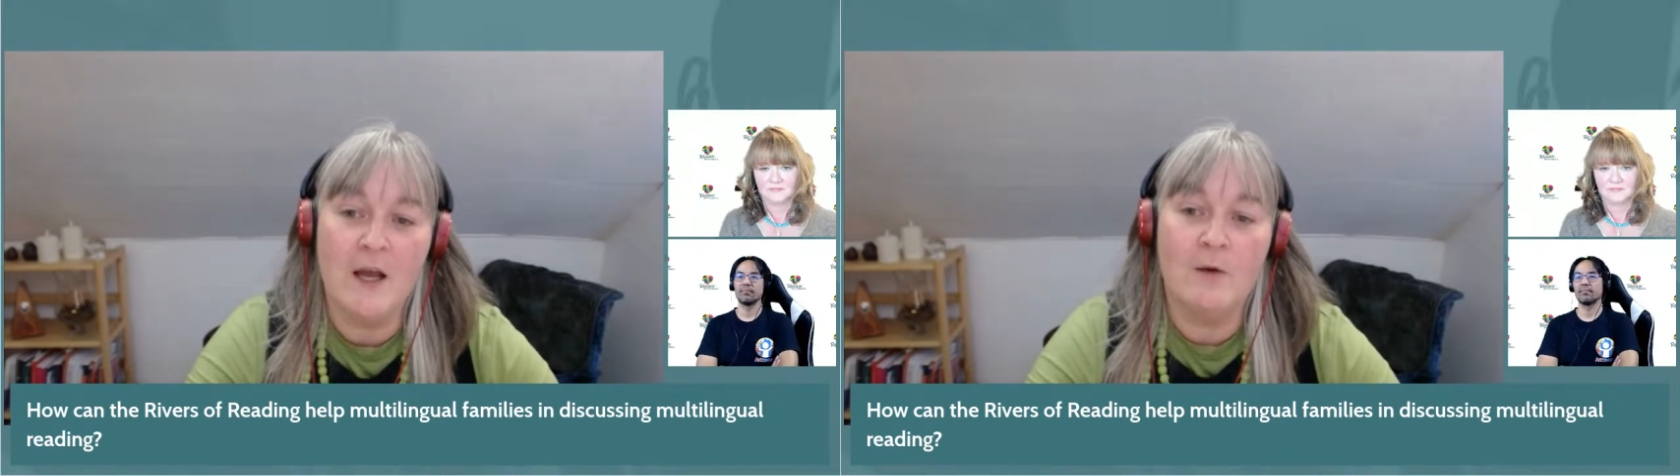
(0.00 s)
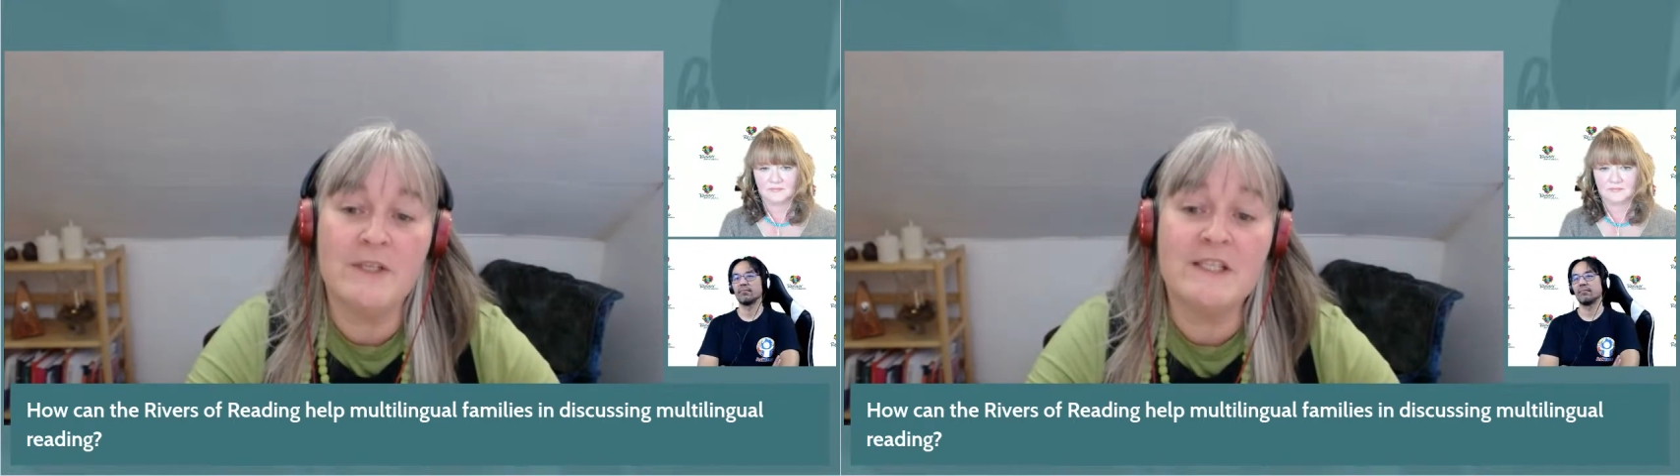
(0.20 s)

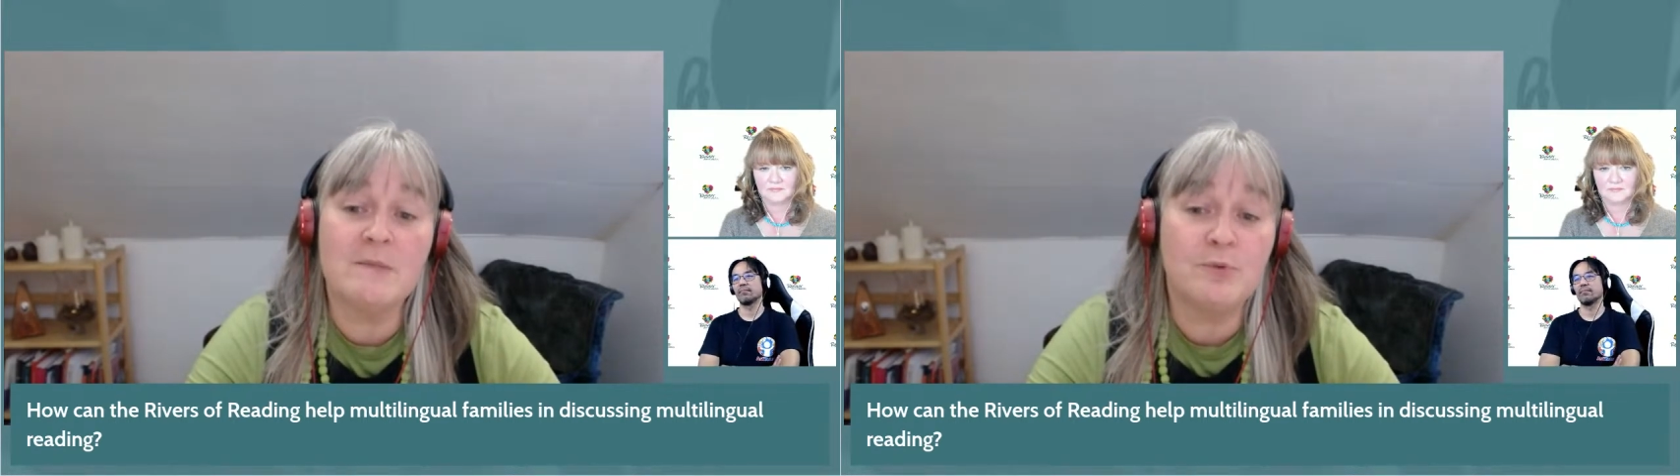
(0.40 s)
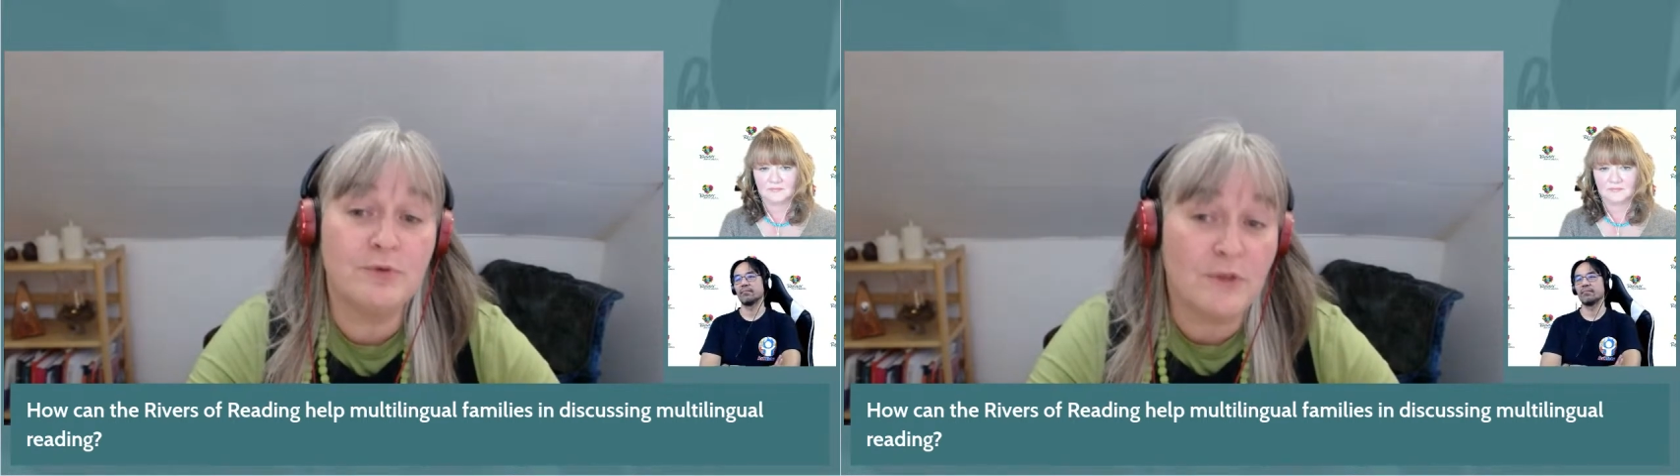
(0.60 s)
was
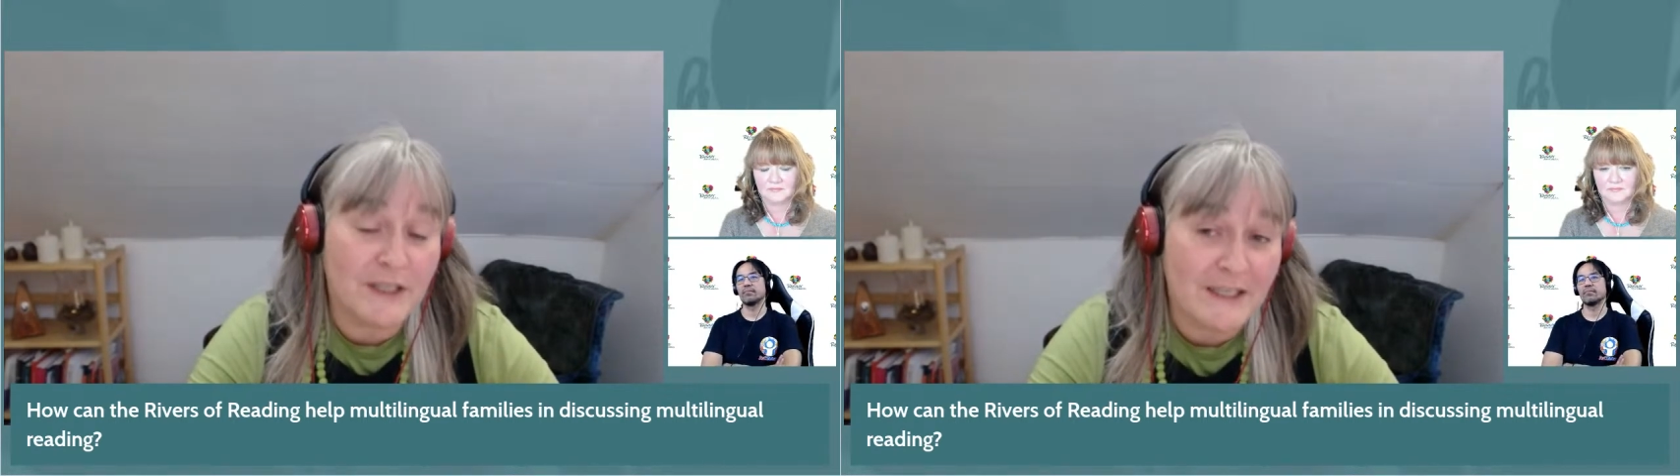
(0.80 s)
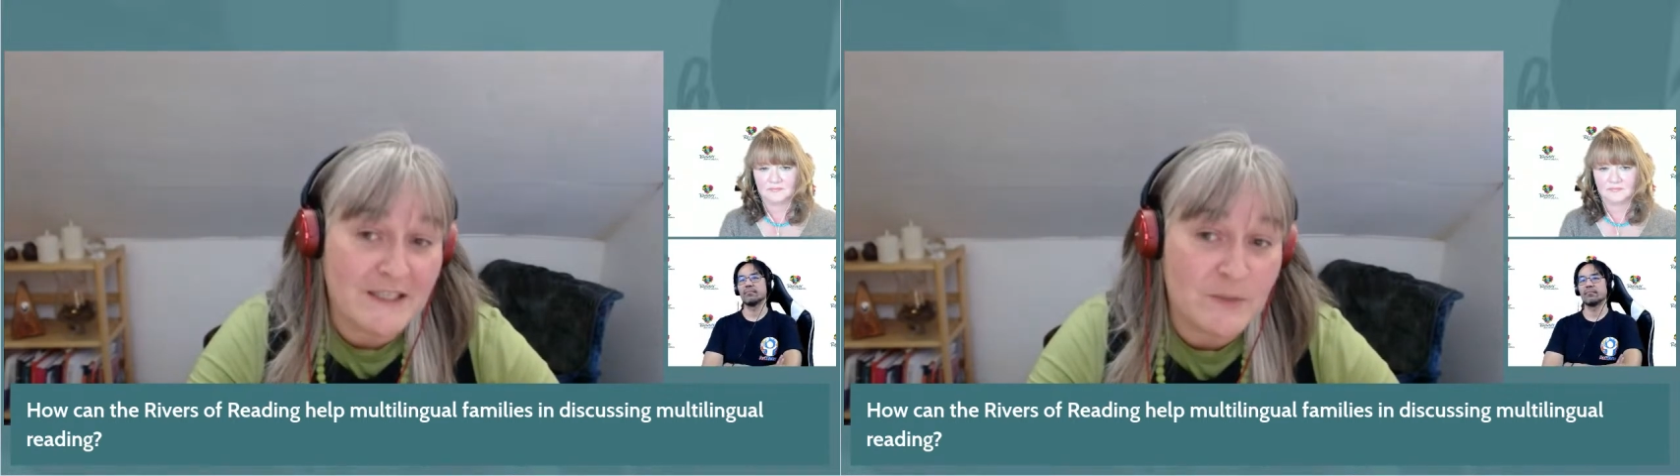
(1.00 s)

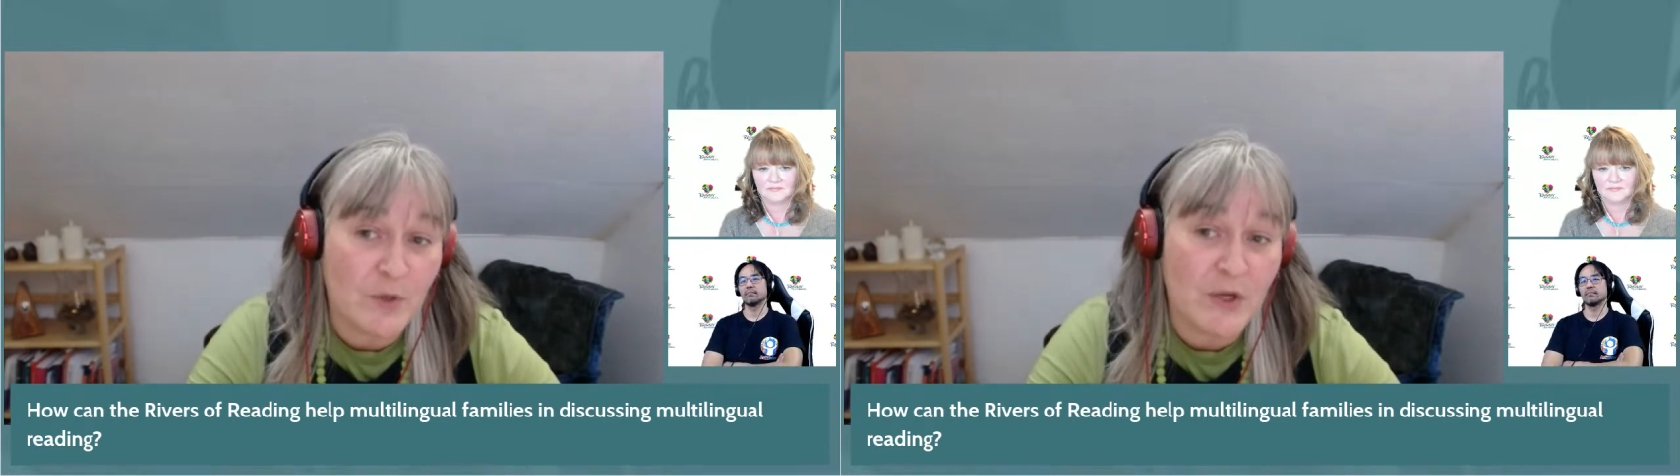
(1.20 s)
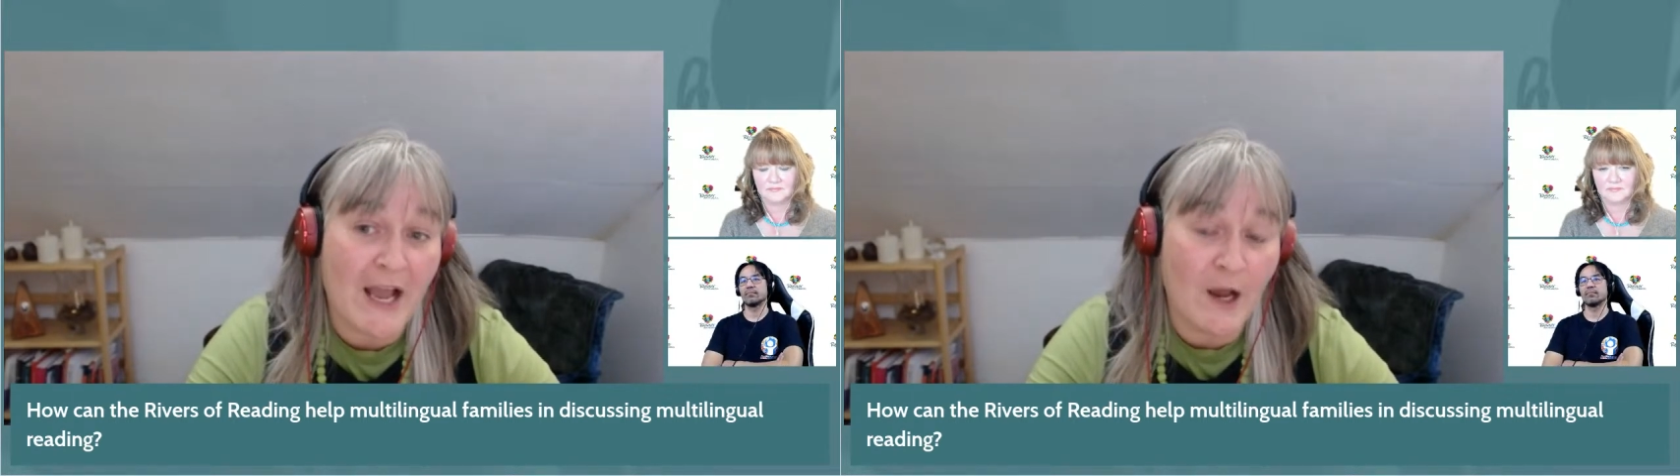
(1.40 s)
surprised
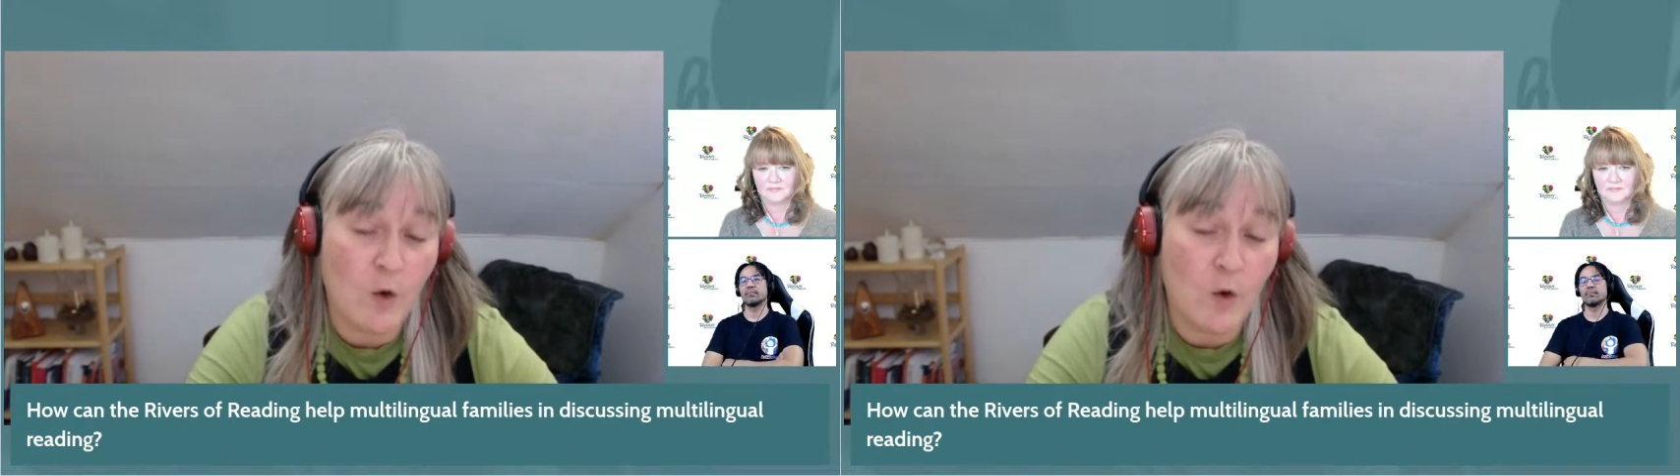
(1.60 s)
by how